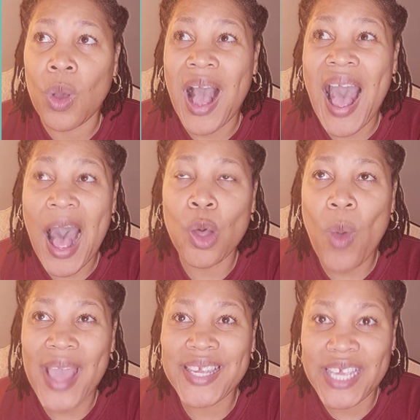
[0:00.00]
how
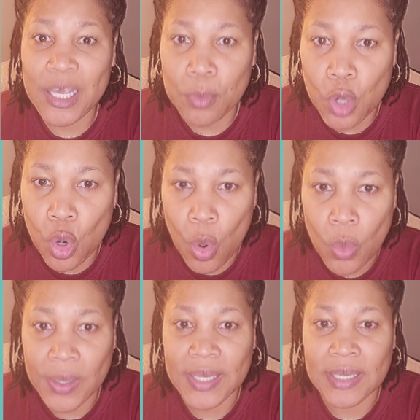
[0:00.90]
I keep
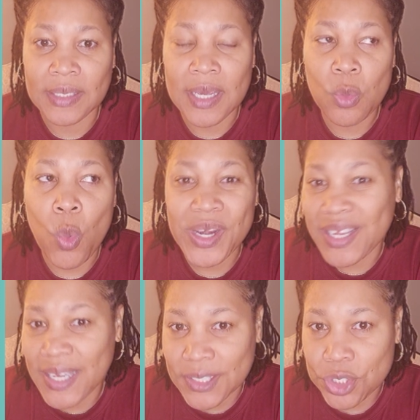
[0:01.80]
going when
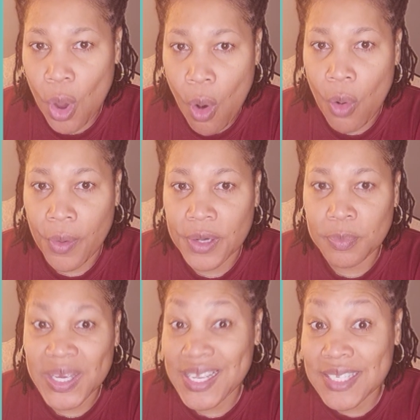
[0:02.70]
it gets hard,
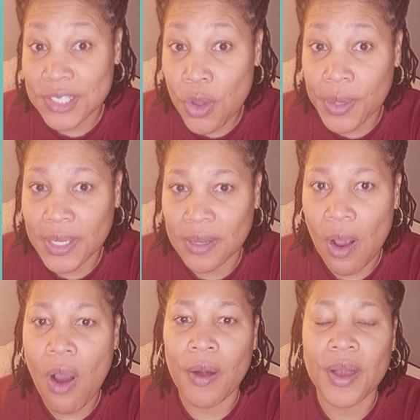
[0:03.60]
because it's going to get
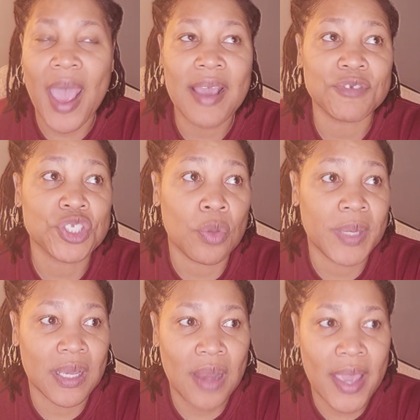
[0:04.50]
hard. I have so
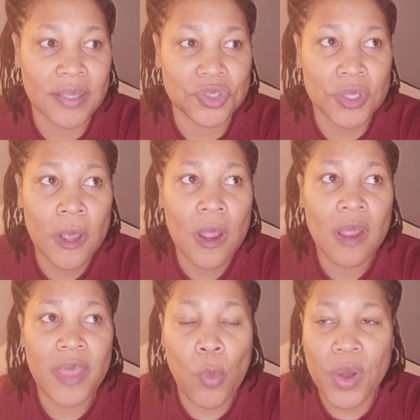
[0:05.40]
many clients,
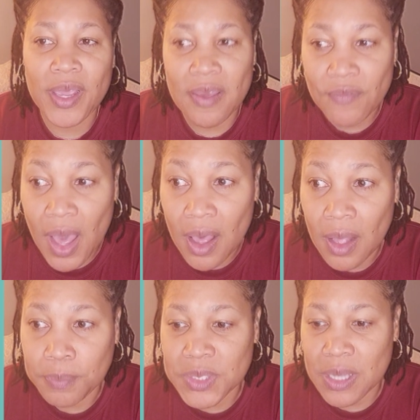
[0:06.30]
they want to give
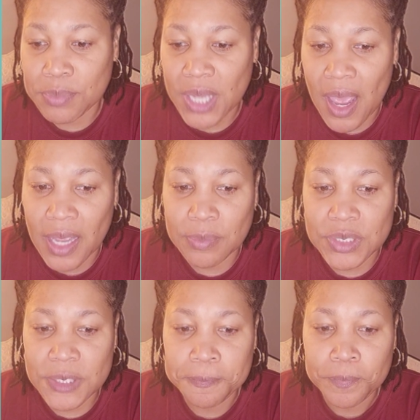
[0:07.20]
up
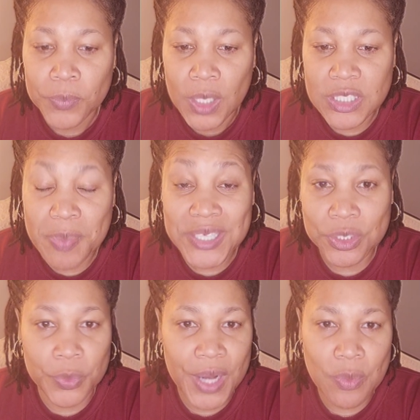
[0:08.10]
sometimes,
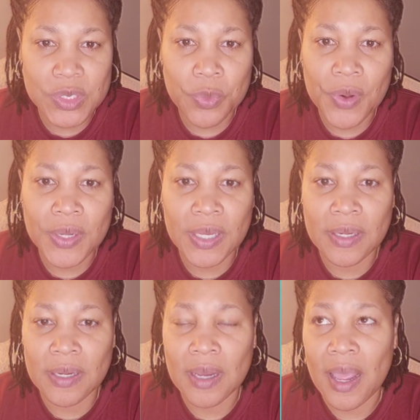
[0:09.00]
especially when I was
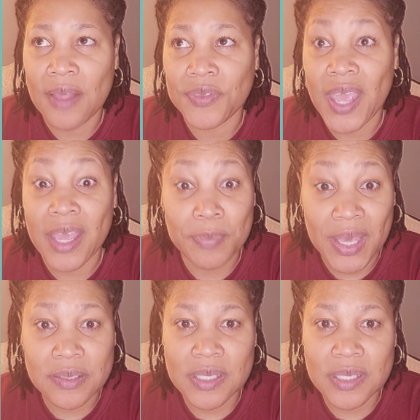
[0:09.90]
working at the Apex